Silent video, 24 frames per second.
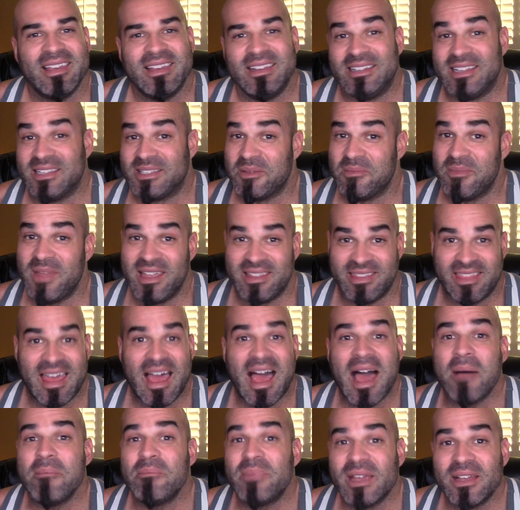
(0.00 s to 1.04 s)
does it make
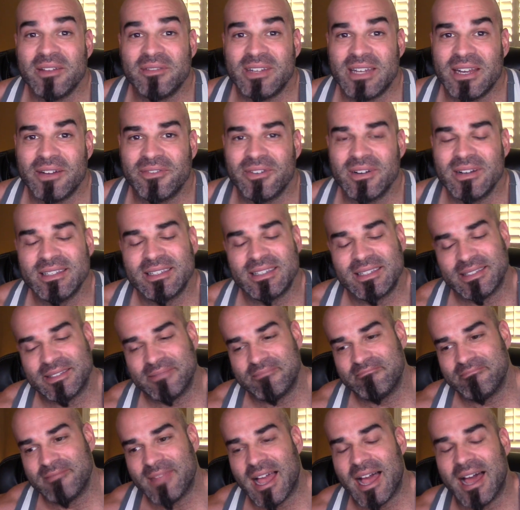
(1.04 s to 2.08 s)
that big of a difference?
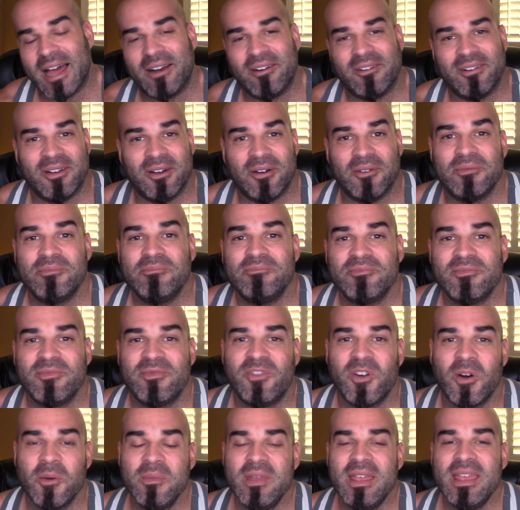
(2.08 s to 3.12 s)
I don't know.
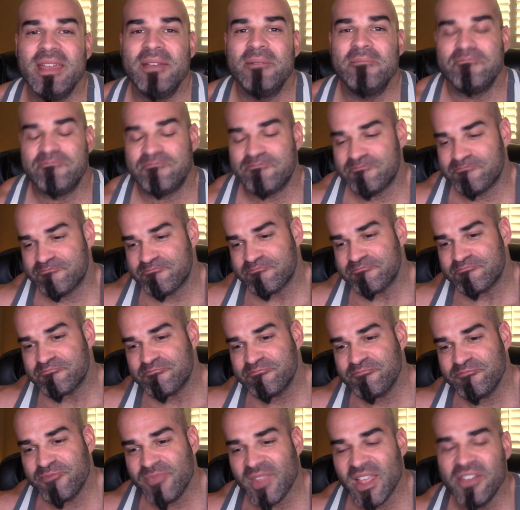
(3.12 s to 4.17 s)
For me,
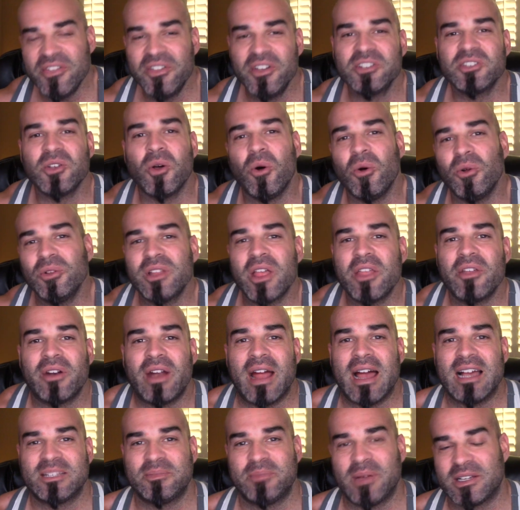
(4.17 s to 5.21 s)
there's a whole nother
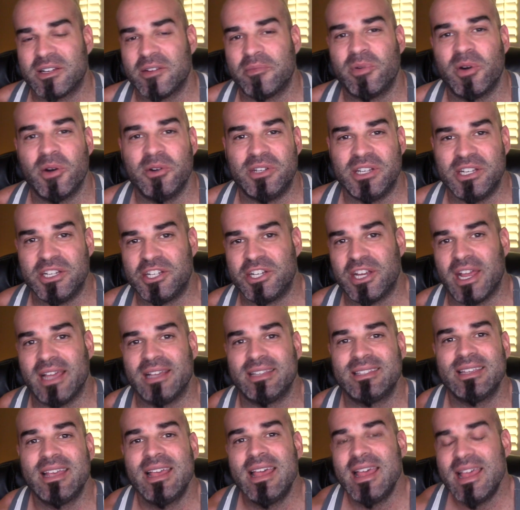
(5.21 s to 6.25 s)
aspect of protein
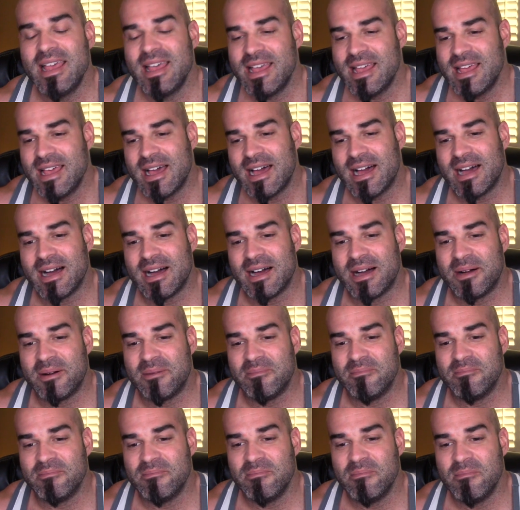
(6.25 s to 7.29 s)
shakes.
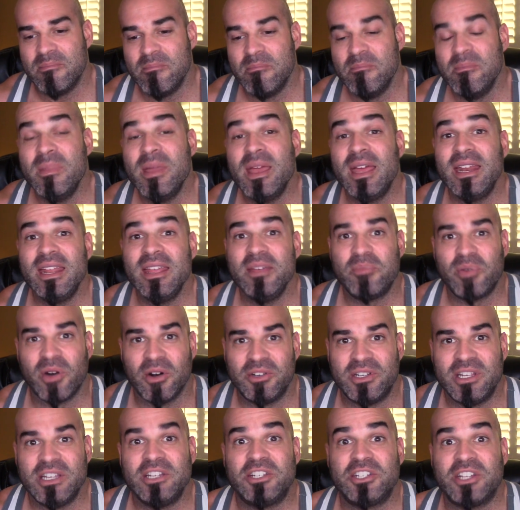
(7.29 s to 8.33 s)
Many
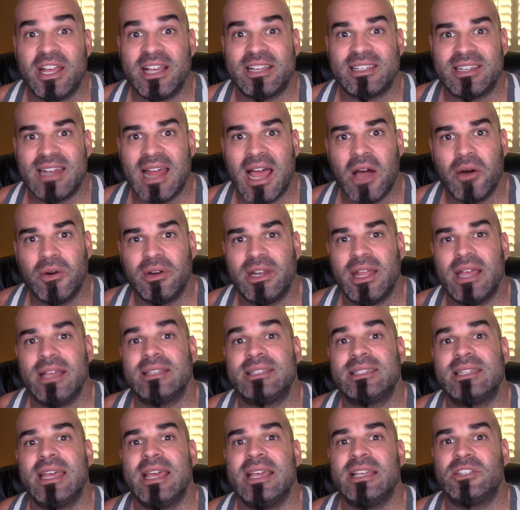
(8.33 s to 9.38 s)
protein shakes nowadays
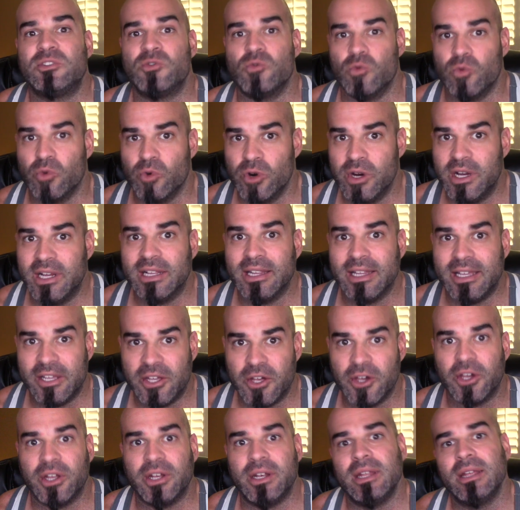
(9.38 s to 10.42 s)
taste really
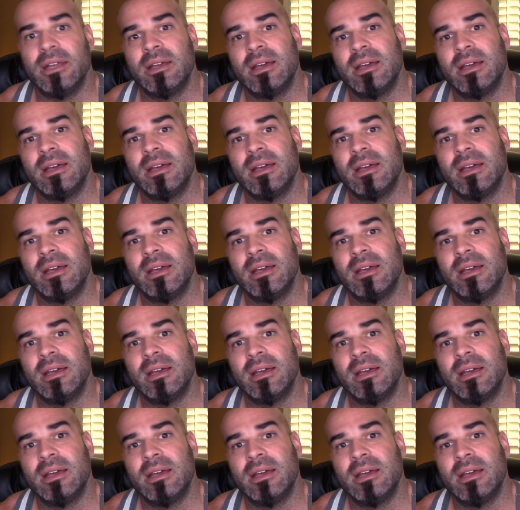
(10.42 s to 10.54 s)
good